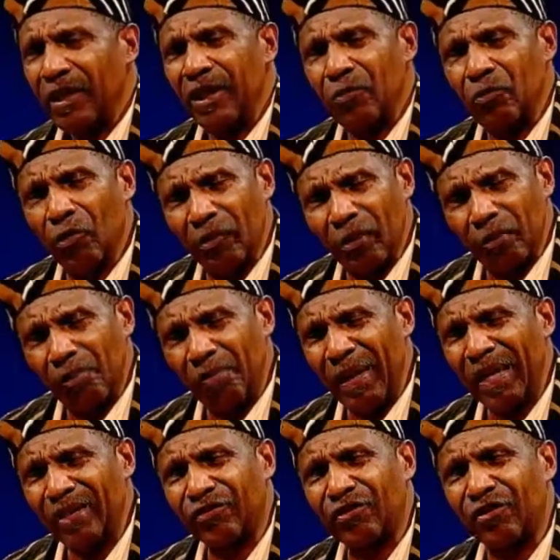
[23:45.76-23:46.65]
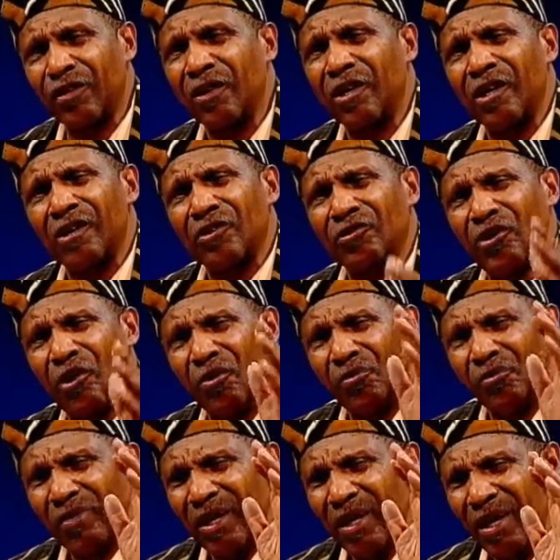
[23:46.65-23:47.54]
He want to bless you.
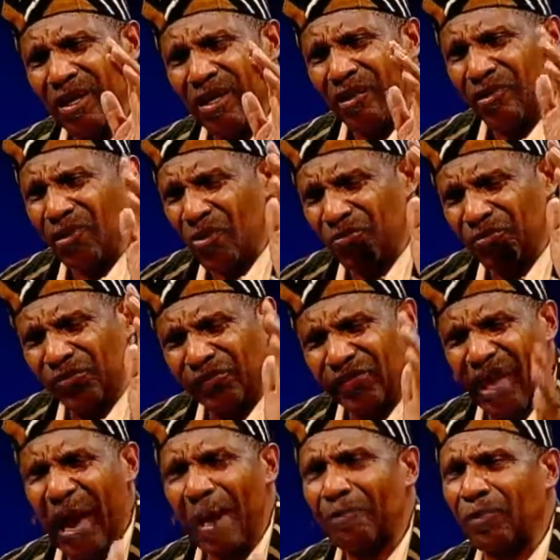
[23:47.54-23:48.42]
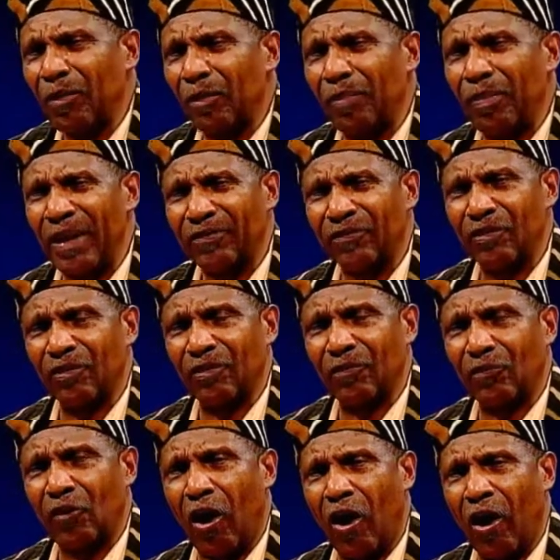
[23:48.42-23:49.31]
Don't, don't stop the
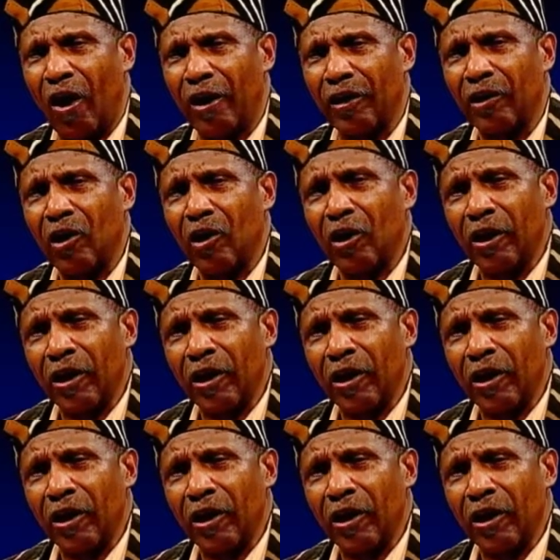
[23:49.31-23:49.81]
blessings of God